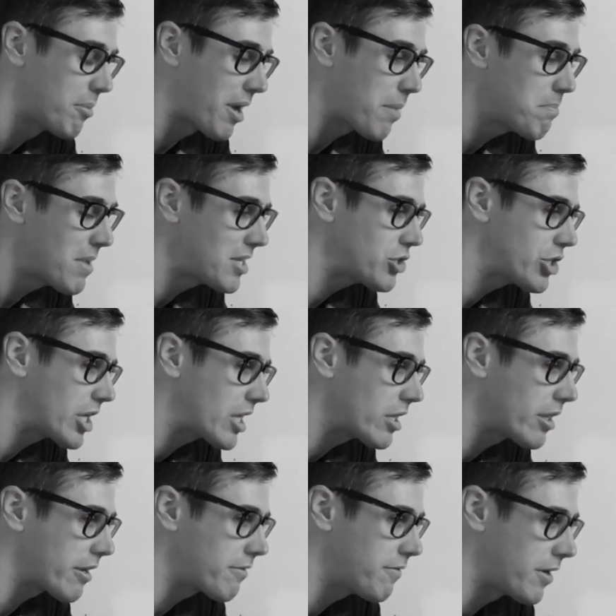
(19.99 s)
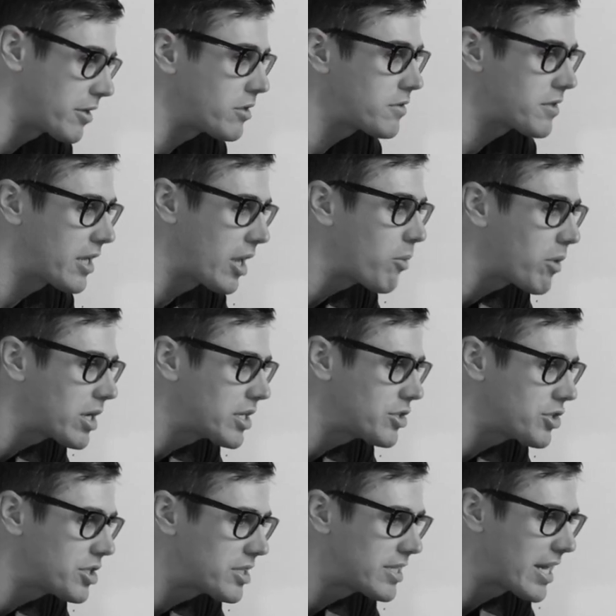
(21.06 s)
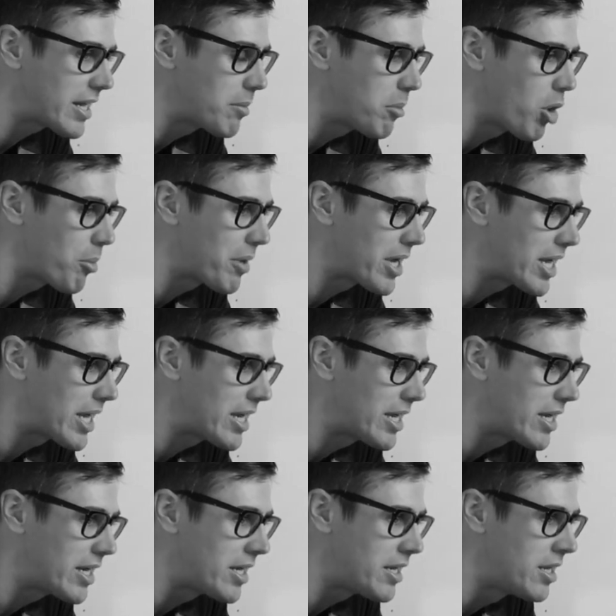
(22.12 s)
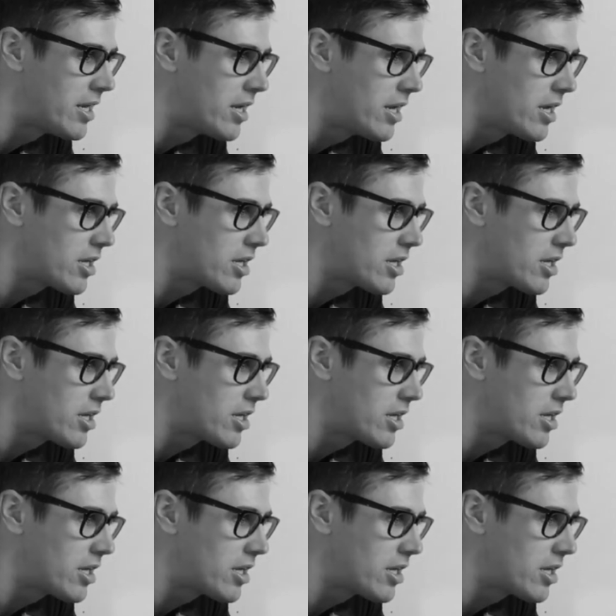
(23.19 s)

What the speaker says: But I mentioned ClickFunnels, and I wanted to just take a moment and